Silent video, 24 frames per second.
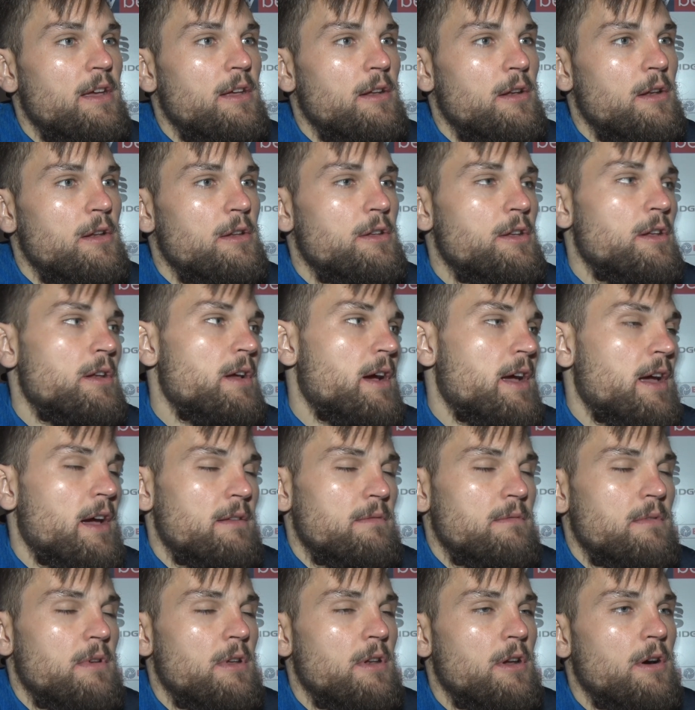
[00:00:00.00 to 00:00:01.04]
You look
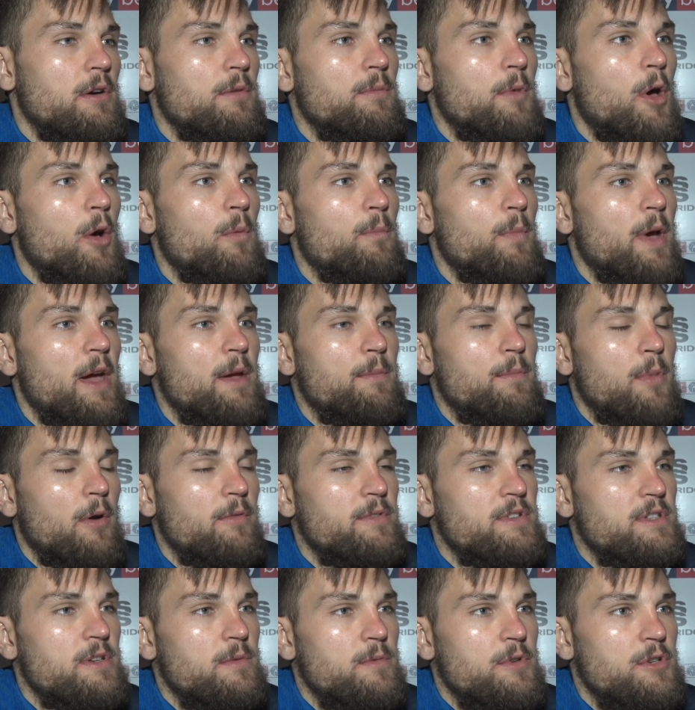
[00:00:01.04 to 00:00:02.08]
at, on paper,
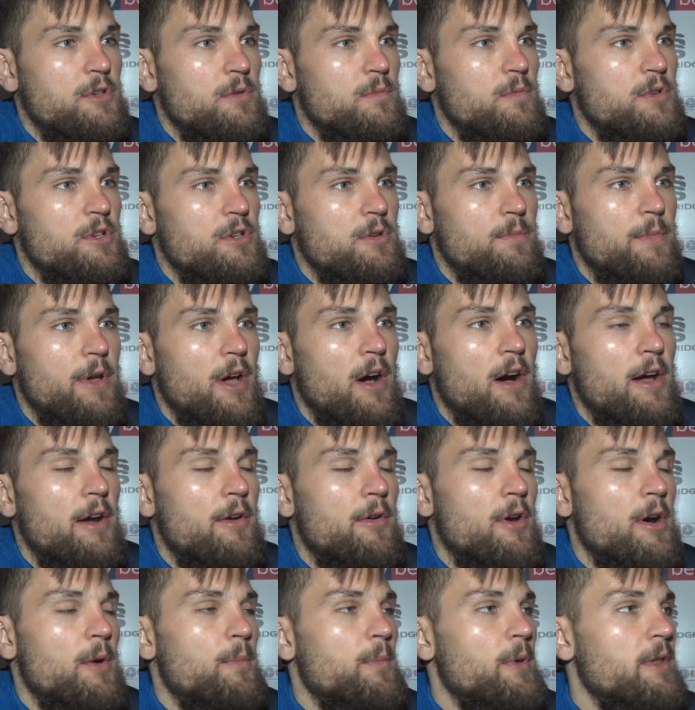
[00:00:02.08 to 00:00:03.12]
obviously we should be
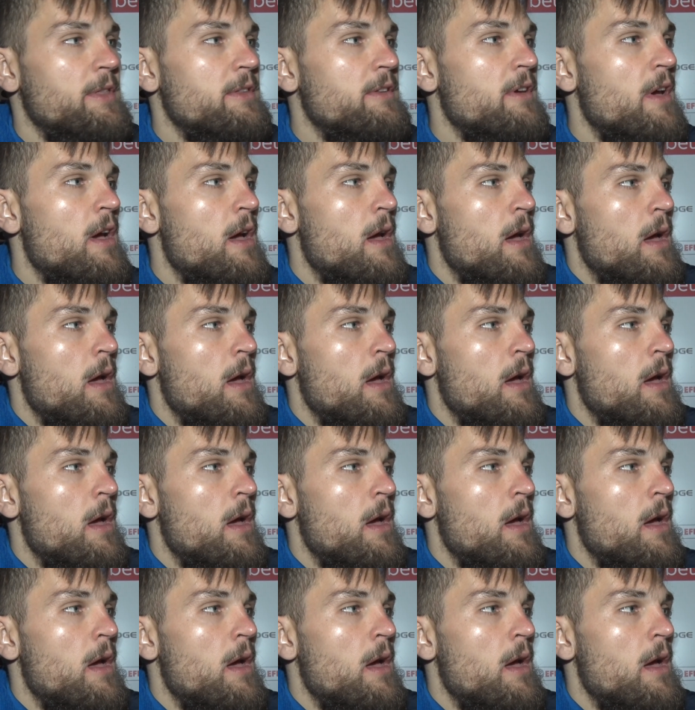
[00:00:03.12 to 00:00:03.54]
higher up, and